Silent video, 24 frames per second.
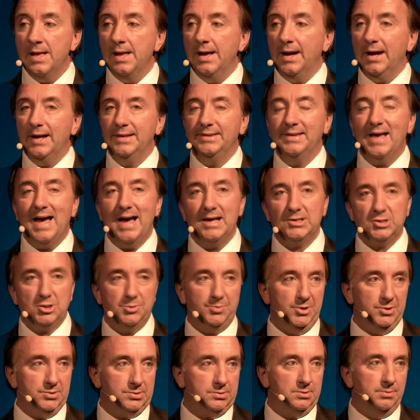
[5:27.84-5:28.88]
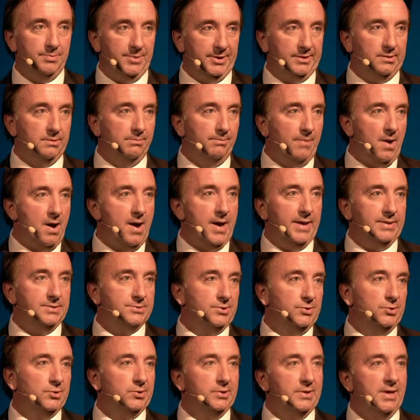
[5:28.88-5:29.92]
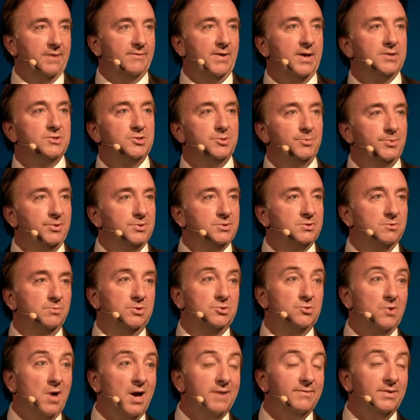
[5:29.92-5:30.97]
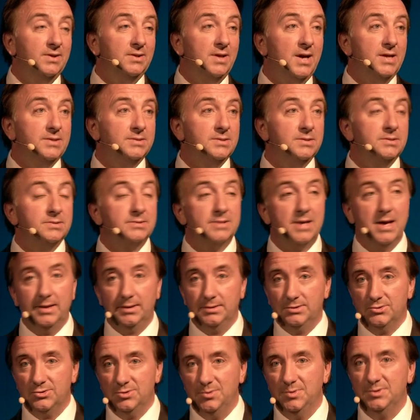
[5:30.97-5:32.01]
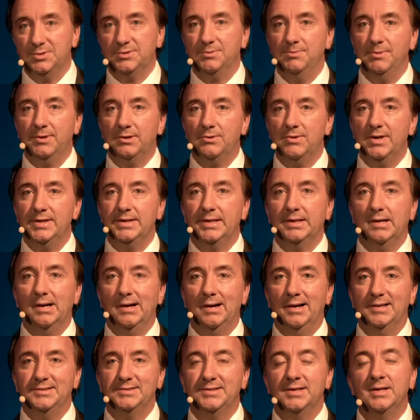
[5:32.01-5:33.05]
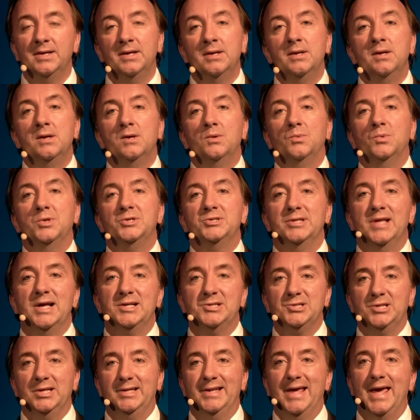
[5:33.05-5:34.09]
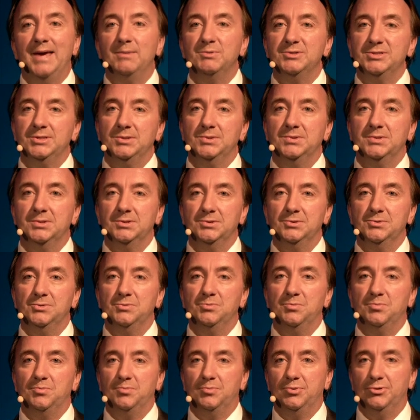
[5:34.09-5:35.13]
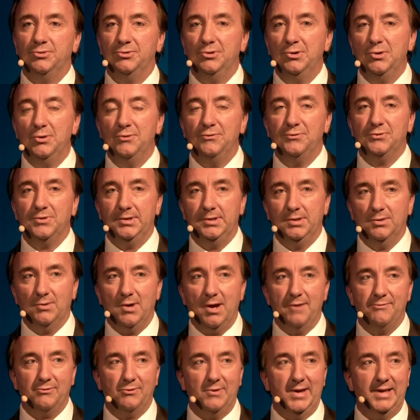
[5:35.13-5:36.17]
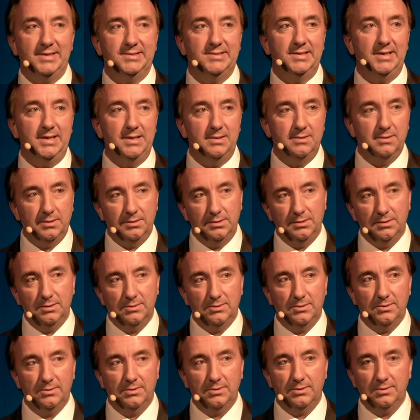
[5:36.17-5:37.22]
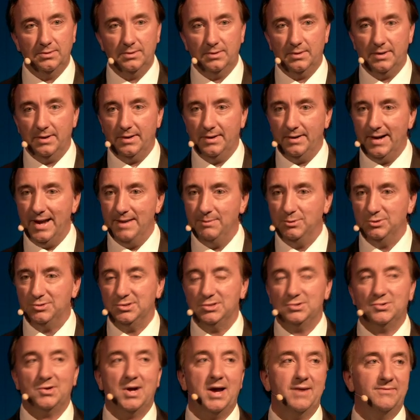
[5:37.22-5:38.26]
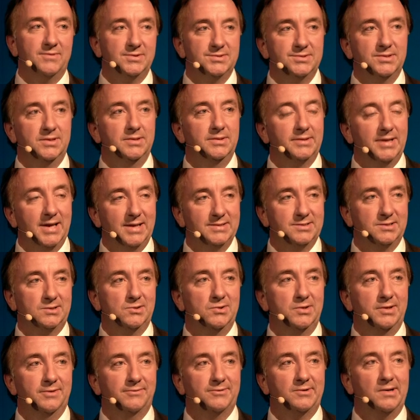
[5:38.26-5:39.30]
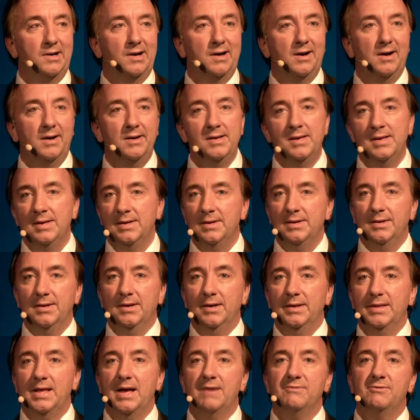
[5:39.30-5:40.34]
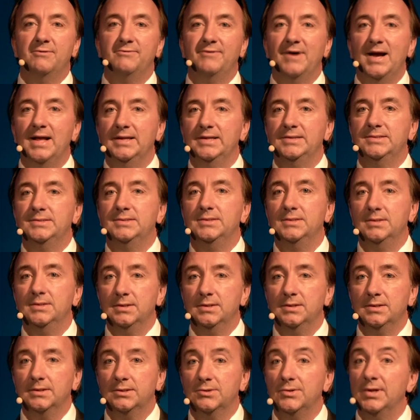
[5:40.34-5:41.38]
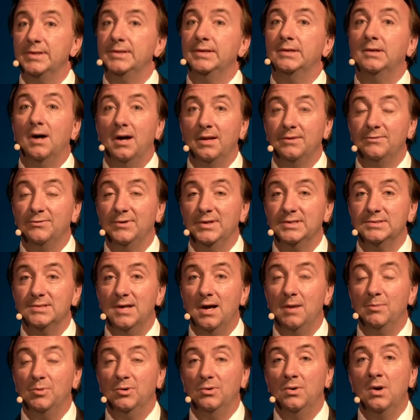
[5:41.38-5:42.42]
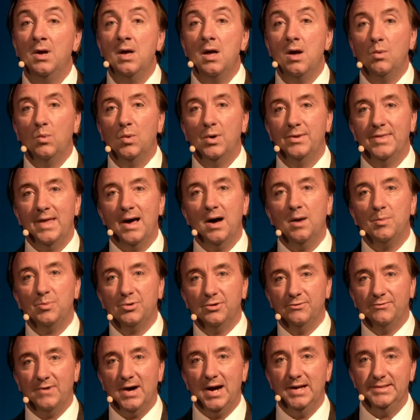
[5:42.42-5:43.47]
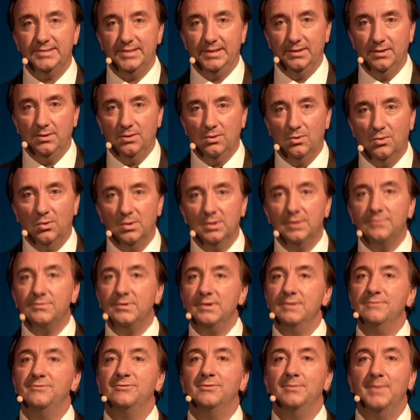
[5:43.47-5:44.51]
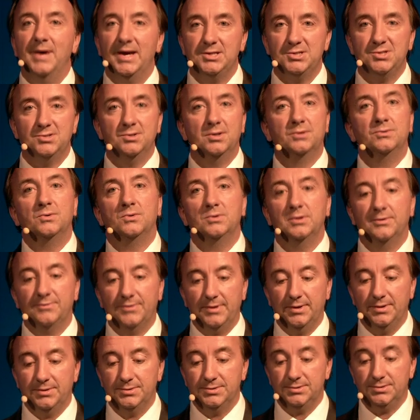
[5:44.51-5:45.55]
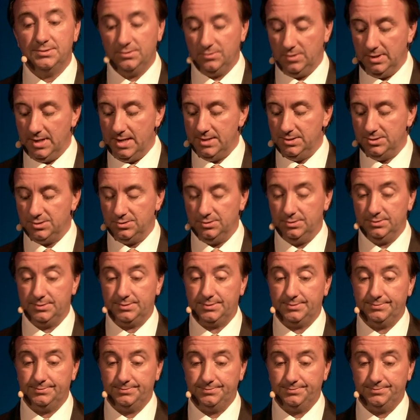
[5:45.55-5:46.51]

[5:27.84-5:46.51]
And attributes can be combined, so you can have attributes from a driving license, attributes from a credit card, which actually enables you to prove that you're over 18, that you are able to drive a certain category of car, and have a valid credit card, for example, without providing all of the information on all of those credentials.